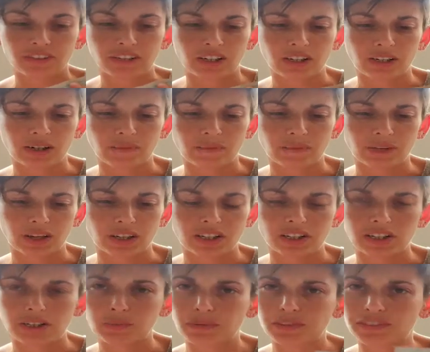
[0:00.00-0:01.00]
I had a
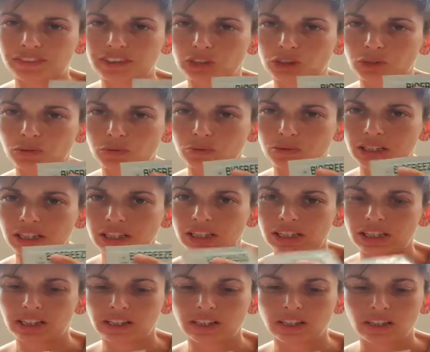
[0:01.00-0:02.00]
little bit of an issue with my
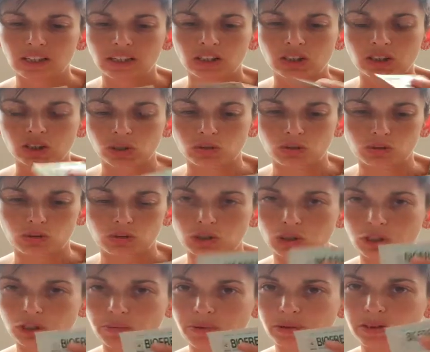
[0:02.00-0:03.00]
knee, stopped at one of
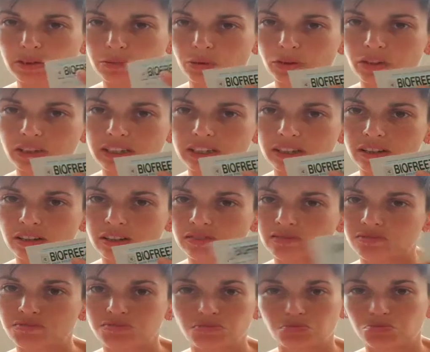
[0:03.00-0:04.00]
the checkpoints, put this
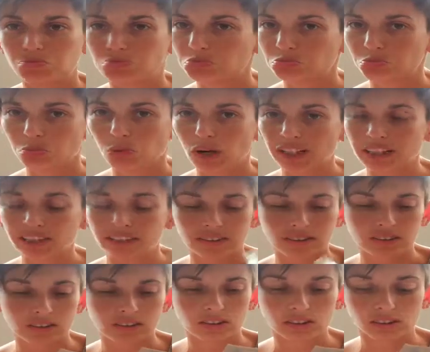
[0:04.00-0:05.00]
on, went,
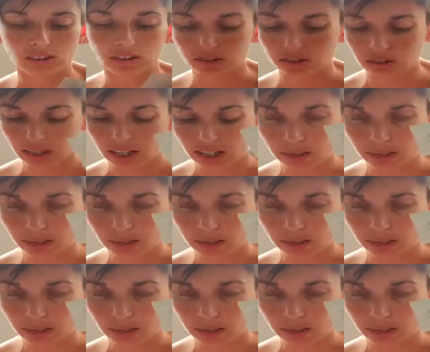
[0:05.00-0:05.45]
so I